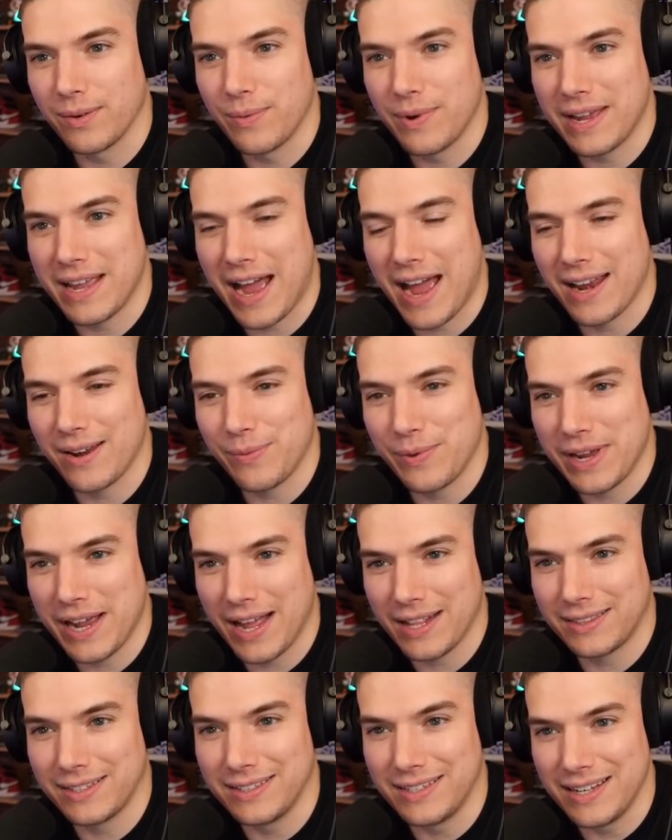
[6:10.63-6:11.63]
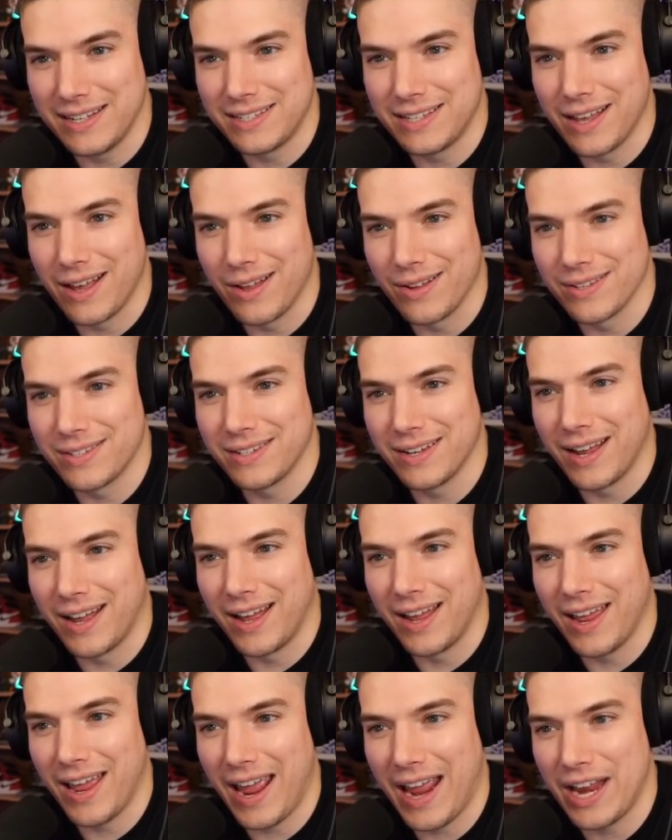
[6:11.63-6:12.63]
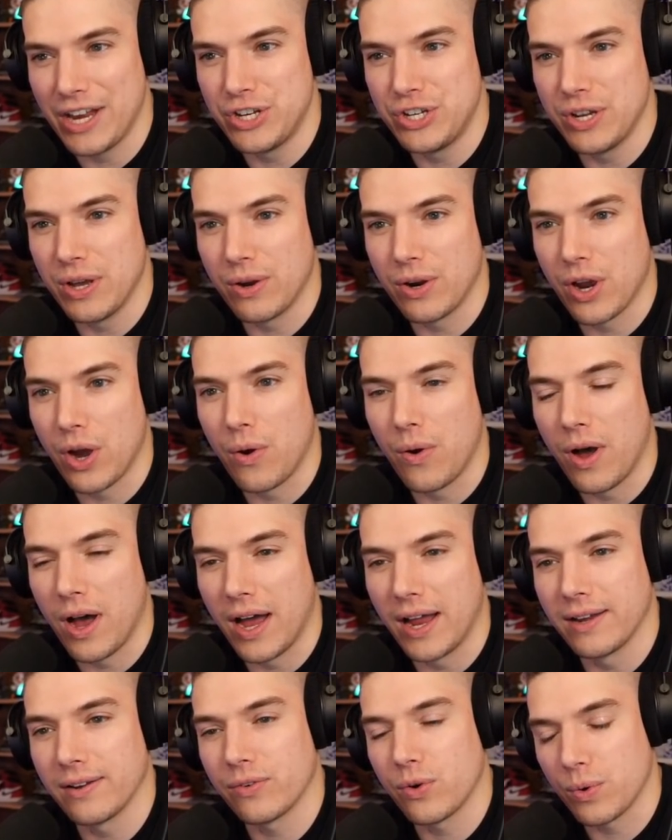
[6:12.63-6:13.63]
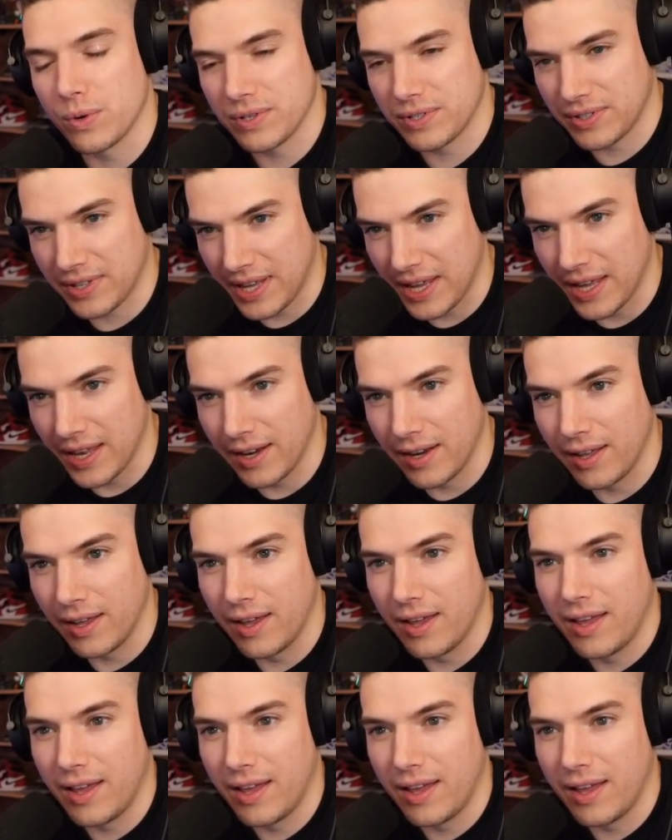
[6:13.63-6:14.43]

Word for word: We got we got the details. Uh, AGL Gohan, of course, Kid.